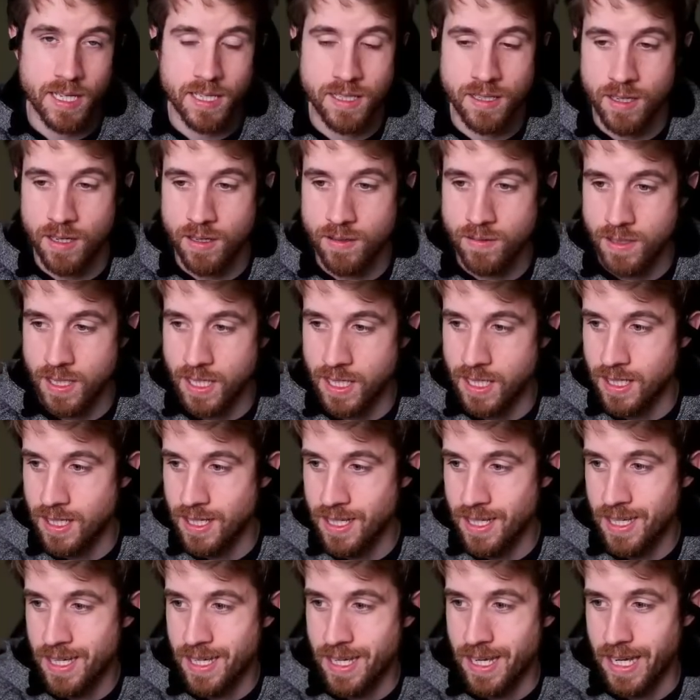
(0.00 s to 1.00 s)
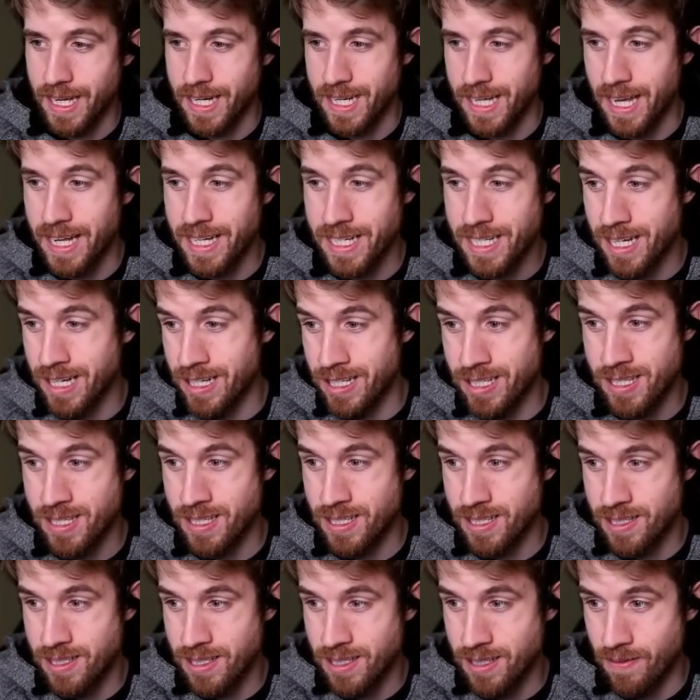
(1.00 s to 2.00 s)
It does
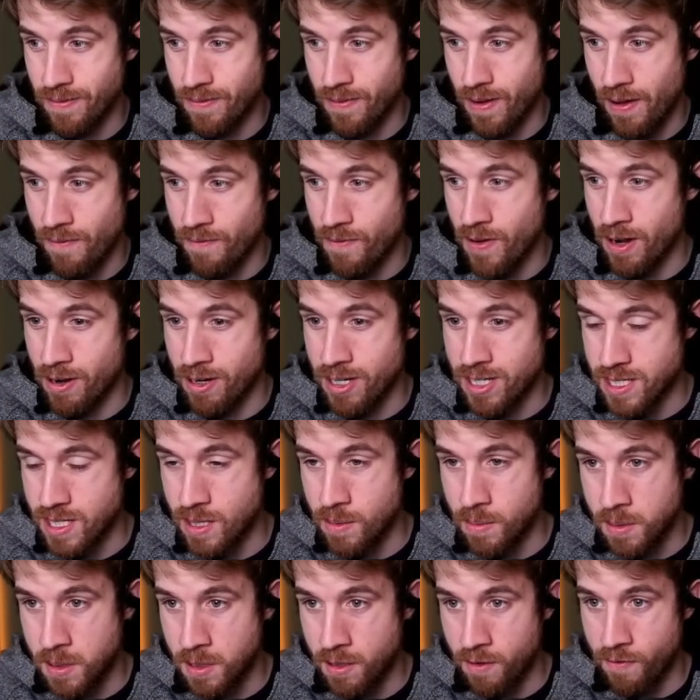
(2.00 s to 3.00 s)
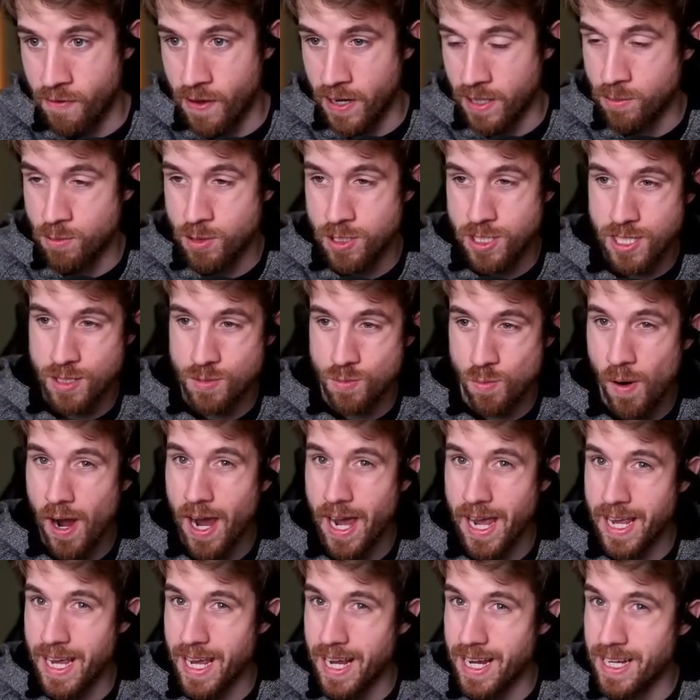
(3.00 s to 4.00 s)
a very similar effect, which is
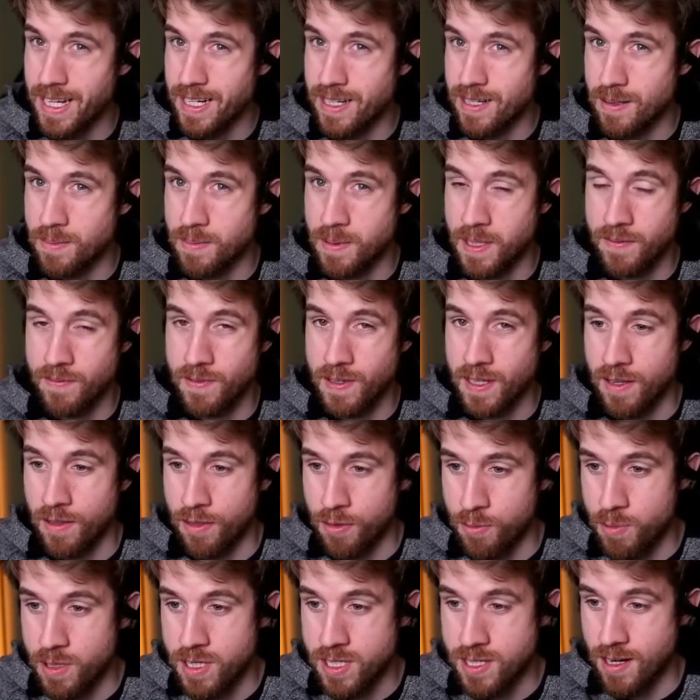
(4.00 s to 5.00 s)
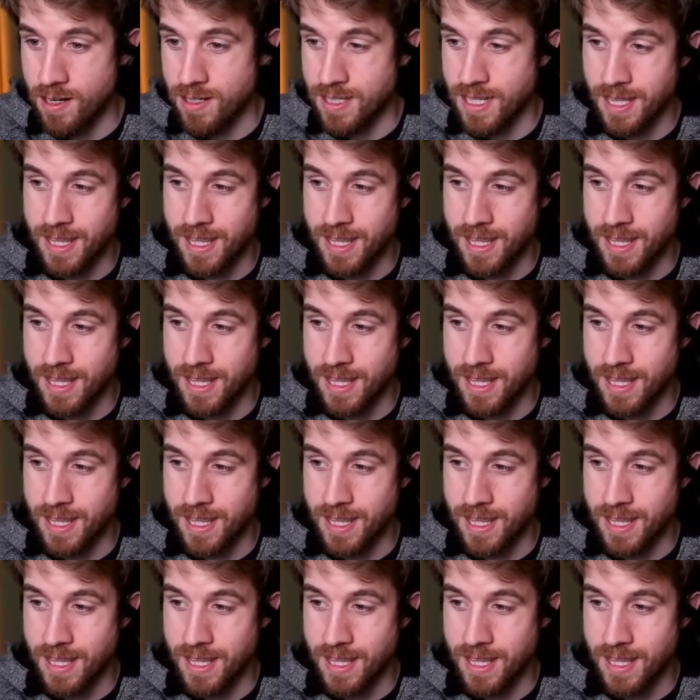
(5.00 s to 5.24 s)
why I ended up giving it 3 stars.